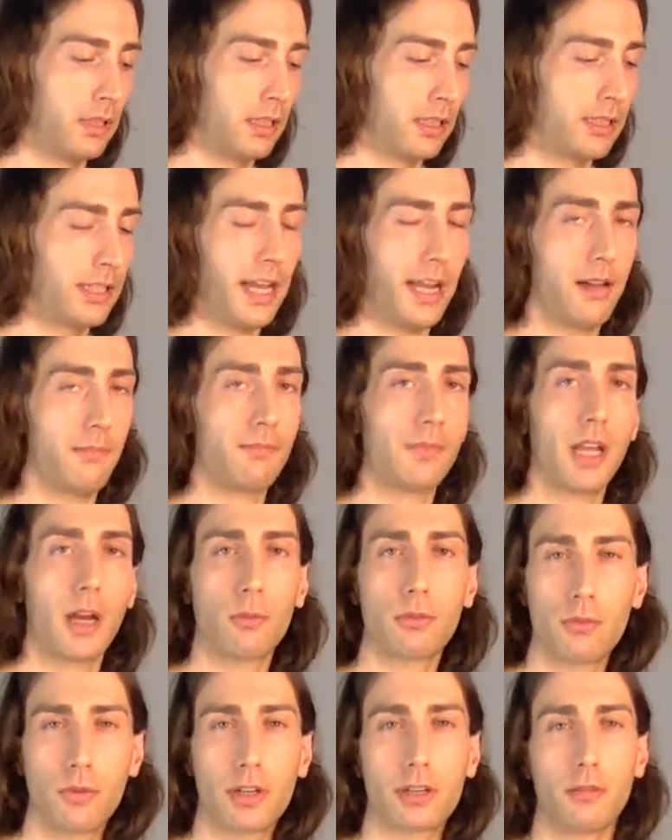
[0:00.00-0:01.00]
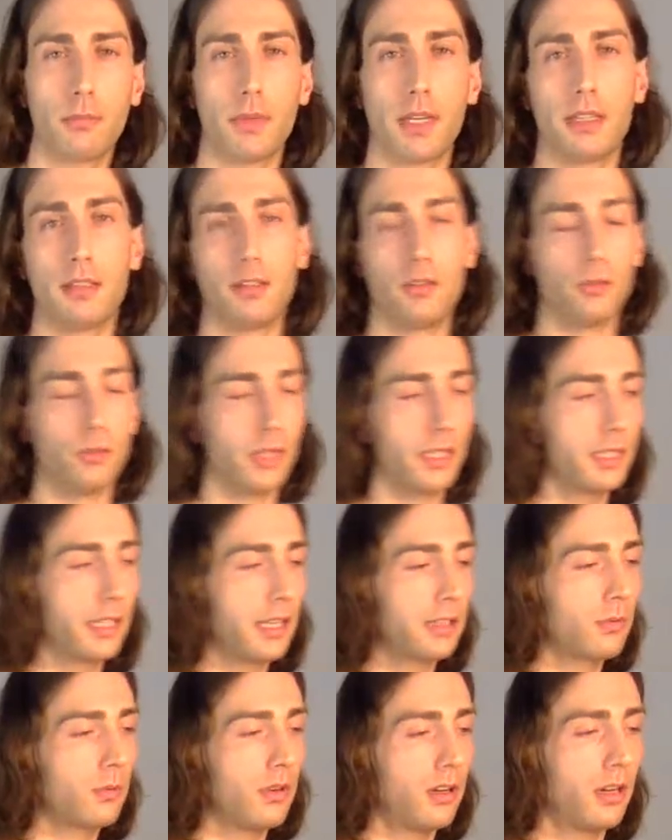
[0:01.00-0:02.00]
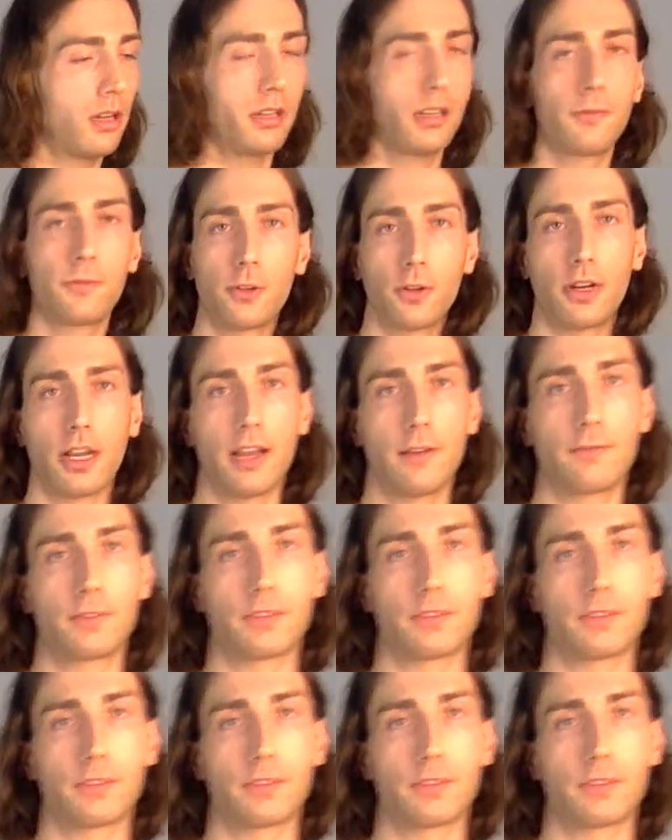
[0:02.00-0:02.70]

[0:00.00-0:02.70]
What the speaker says: yeah, I would recommend doing that one if you have